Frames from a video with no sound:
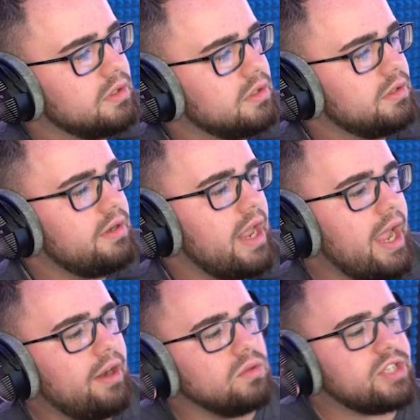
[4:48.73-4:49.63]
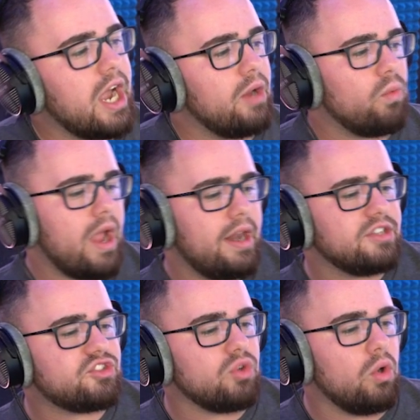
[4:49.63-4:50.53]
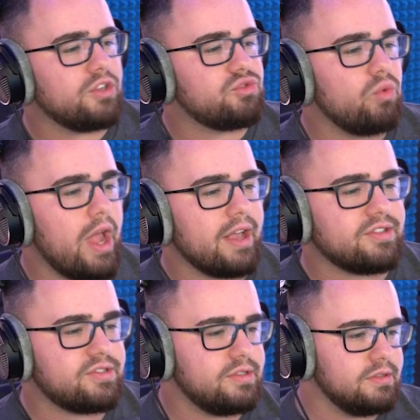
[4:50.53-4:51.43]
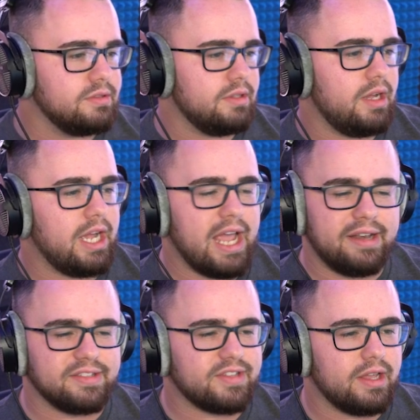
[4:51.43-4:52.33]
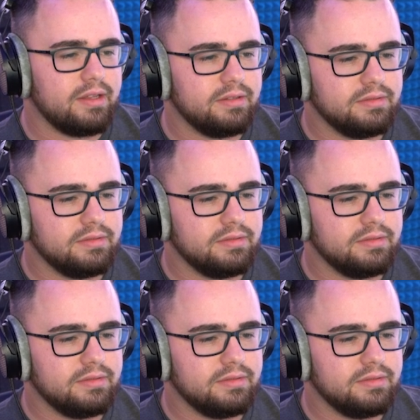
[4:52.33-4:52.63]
Nano Tyrannosaurus Rex. I had to say it.